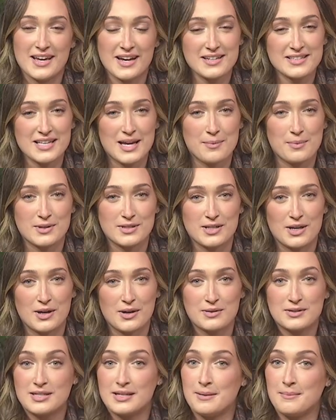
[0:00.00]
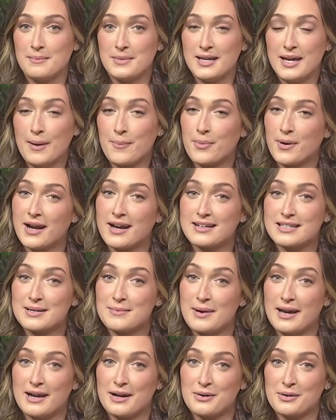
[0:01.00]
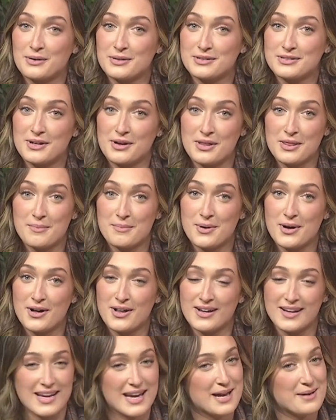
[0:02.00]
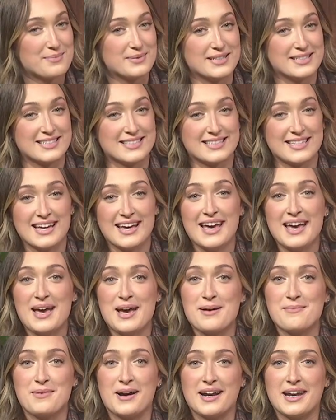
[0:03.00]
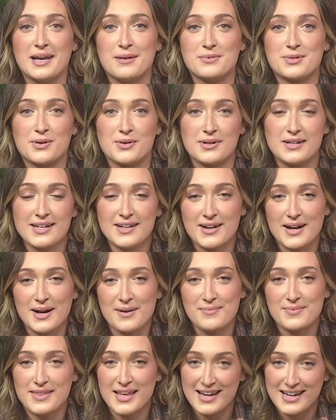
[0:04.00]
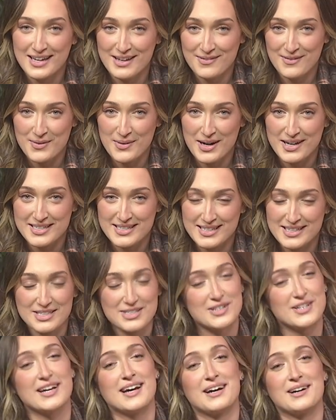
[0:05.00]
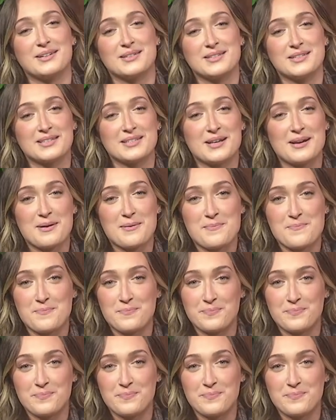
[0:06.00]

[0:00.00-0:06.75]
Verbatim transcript: for the next episode to me break some ankles on the mall on campus. My name is Kortney Grimm. Thank you for watching The Treehouse.